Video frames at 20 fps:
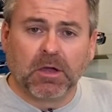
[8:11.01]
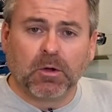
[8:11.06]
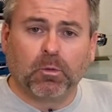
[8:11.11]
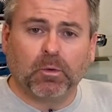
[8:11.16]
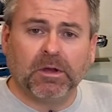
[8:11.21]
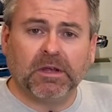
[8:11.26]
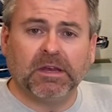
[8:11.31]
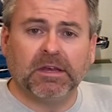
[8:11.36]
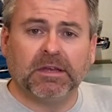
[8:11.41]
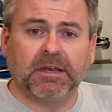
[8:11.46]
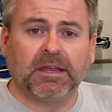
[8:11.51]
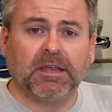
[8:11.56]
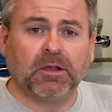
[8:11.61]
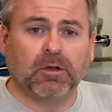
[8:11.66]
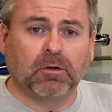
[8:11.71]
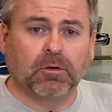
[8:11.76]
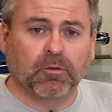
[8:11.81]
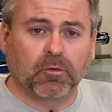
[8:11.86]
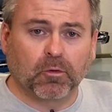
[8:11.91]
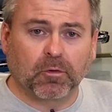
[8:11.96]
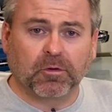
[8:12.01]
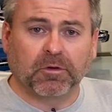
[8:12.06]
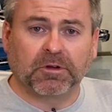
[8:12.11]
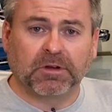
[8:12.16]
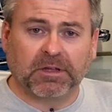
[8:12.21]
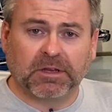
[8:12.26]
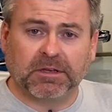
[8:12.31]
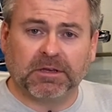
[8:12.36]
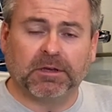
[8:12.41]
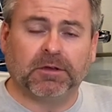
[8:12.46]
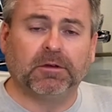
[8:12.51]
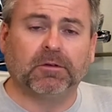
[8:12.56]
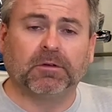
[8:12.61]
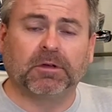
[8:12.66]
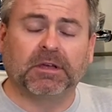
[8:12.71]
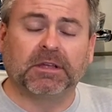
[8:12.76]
we need to hear in order to